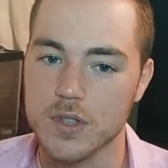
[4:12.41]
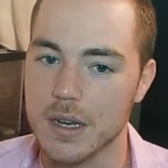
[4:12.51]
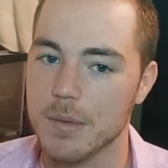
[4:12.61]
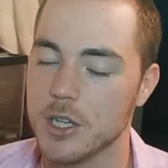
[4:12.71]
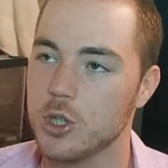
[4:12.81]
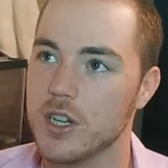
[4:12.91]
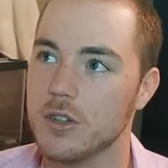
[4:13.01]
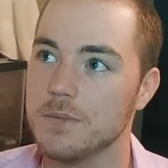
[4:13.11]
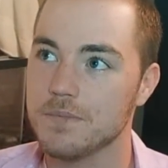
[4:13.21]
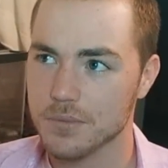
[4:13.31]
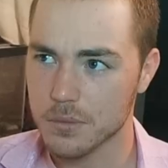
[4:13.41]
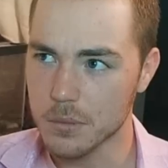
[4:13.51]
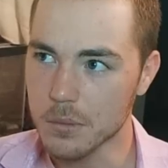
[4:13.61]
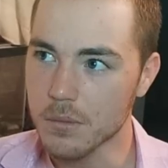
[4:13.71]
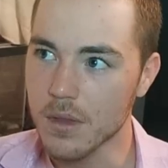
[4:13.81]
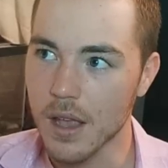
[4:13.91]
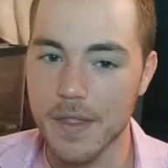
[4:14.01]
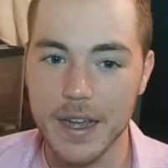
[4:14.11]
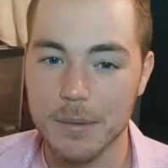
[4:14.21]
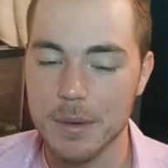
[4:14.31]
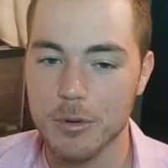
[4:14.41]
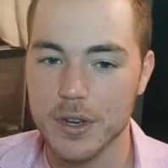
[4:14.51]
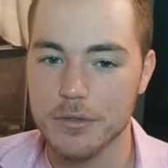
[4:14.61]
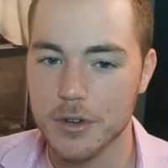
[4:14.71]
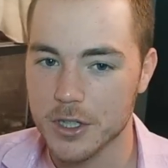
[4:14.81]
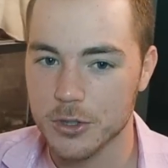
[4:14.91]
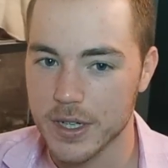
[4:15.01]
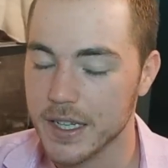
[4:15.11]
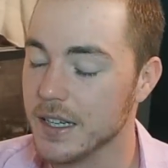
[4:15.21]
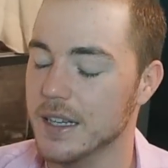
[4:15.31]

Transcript: on my channel. And that can be pretty frustrating